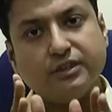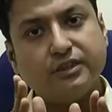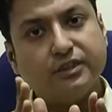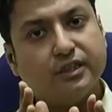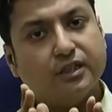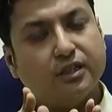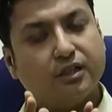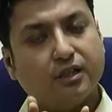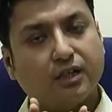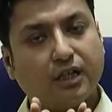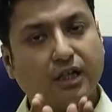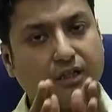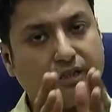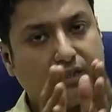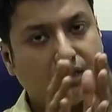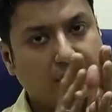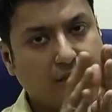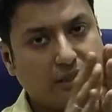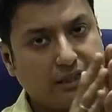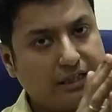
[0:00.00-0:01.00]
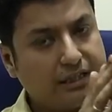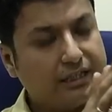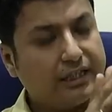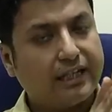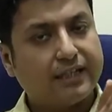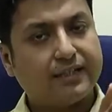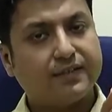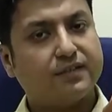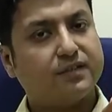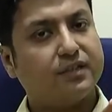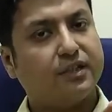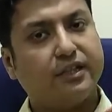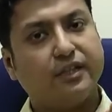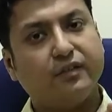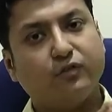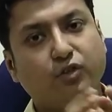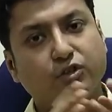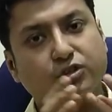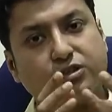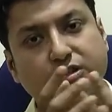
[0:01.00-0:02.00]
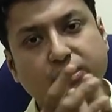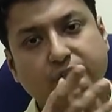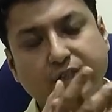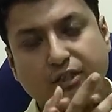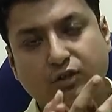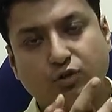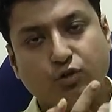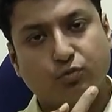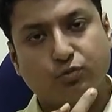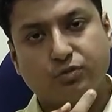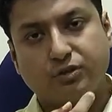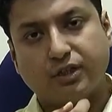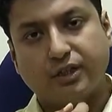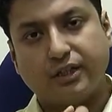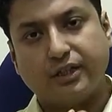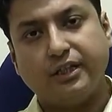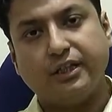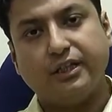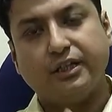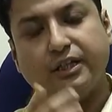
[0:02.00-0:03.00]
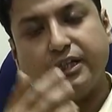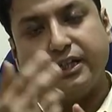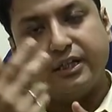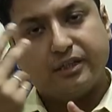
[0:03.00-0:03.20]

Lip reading: The ERS study was 3-group study.